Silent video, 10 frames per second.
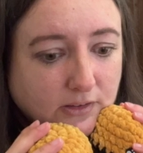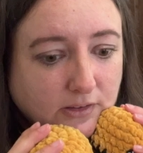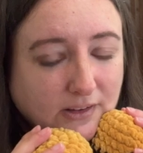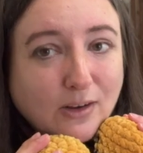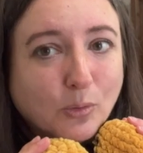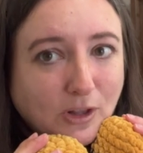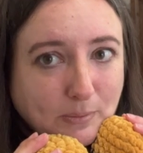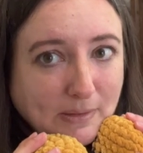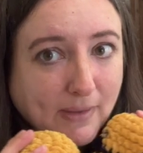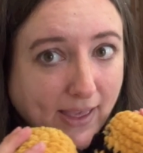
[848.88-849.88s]
I need a really
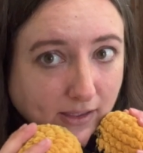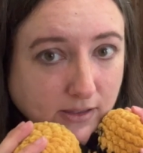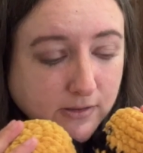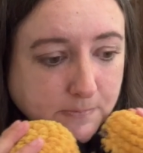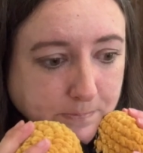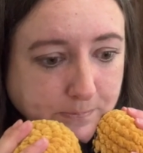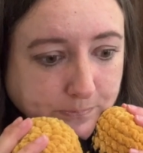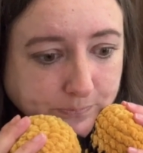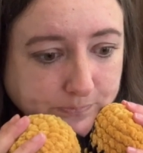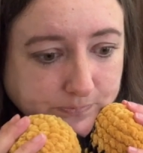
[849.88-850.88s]
big bag.
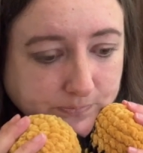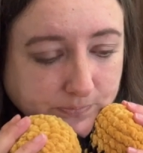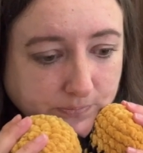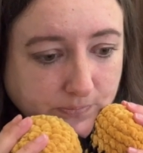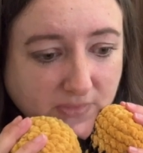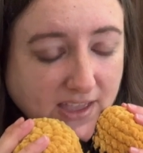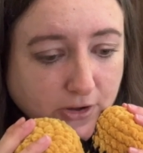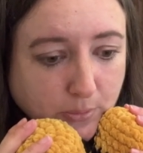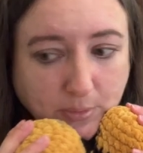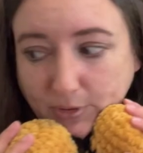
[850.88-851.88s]
I
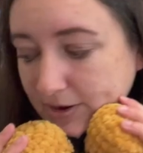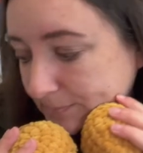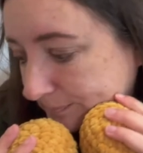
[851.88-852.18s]
don't know, bring.